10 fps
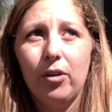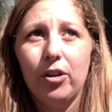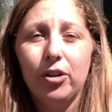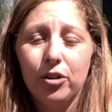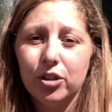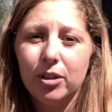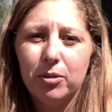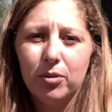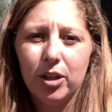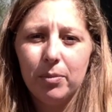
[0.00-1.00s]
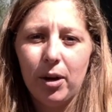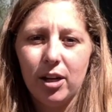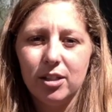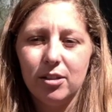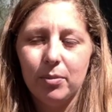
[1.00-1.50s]
usually am a really
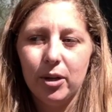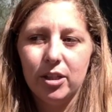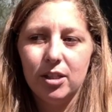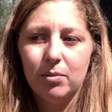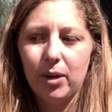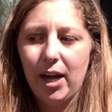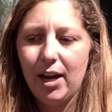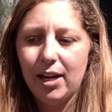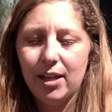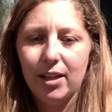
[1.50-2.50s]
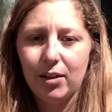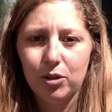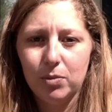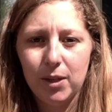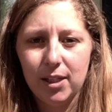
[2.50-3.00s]
positive person, but anything that
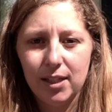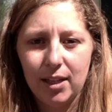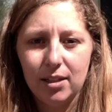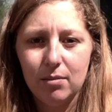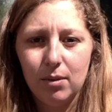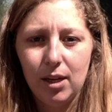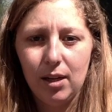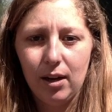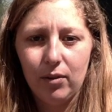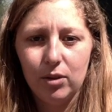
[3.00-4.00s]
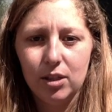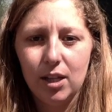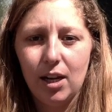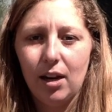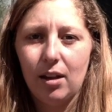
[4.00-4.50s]
was being said to me, I would just
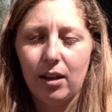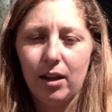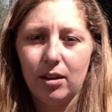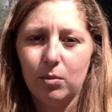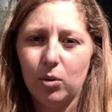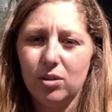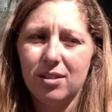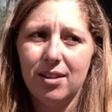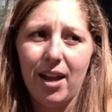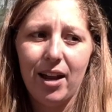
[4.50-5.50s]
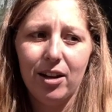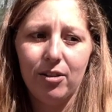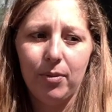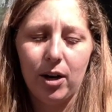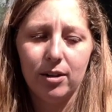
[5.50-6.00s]
take it in like the most
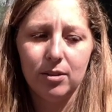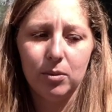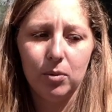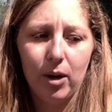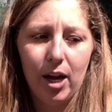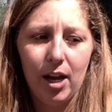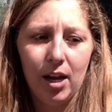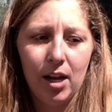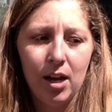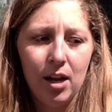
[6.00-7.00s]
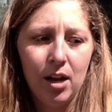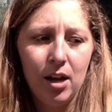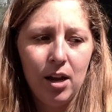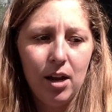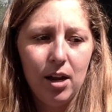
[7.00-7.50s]
negative possible way.
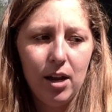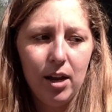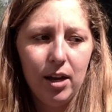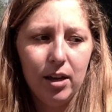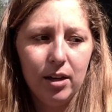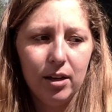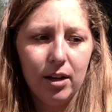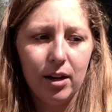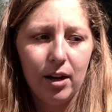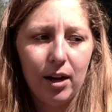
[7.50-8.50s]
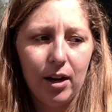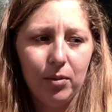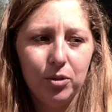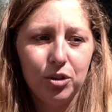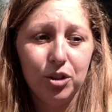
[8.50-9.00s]
And I
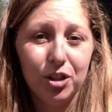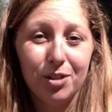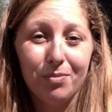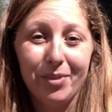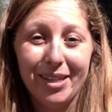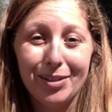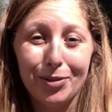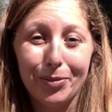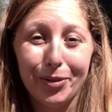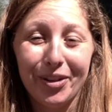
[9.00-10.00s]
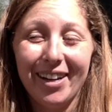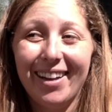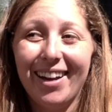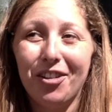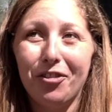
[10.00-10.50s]
was just miserable,
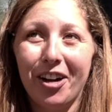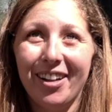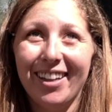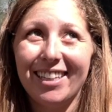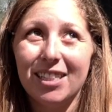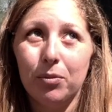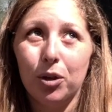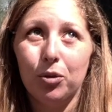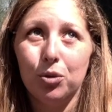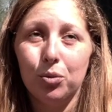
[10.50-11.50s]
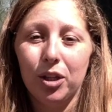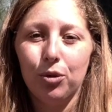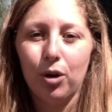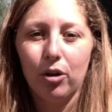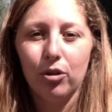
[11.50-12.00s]
and I felt like something was really
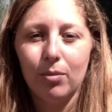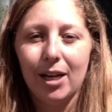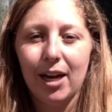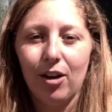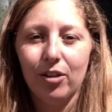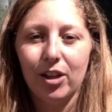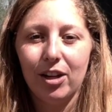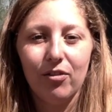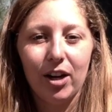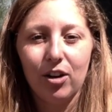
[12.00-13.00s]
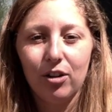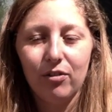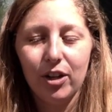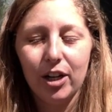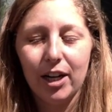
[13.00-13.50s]
wrong with my health. And if I couldn't
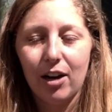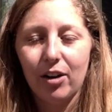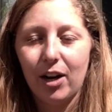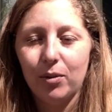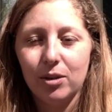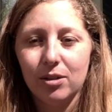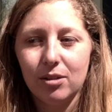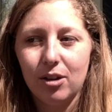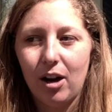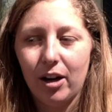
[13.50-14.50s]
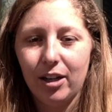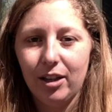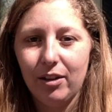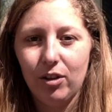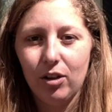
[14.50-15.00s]
figure it out, I was not going to
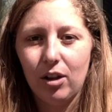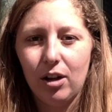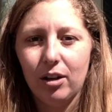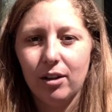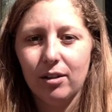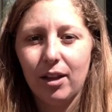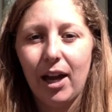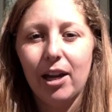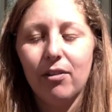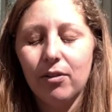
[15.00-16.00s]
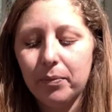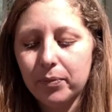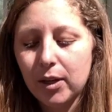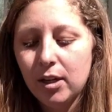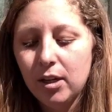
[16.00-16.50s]
live a long life.
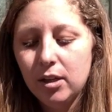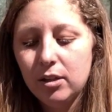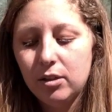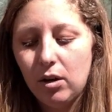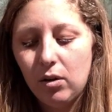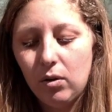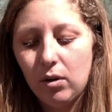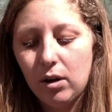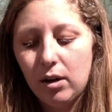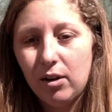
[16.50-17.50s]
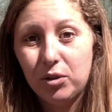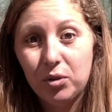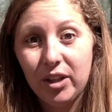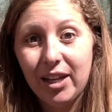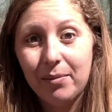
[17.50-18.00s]
So I was
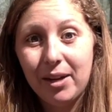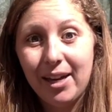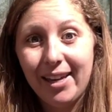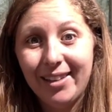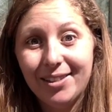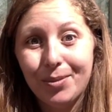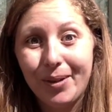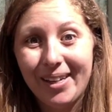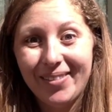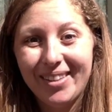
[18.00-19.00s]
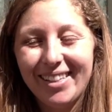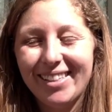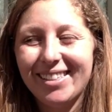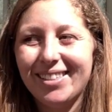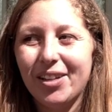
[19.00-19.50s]
really at my end's wit with
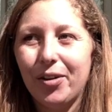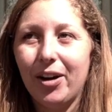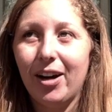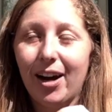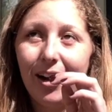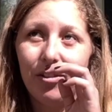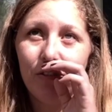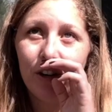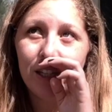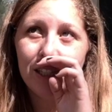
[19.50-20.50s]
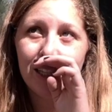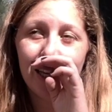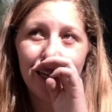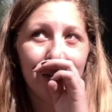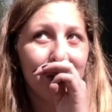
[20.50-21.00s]
this. So I first
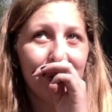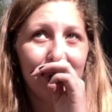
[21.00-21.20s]
thing,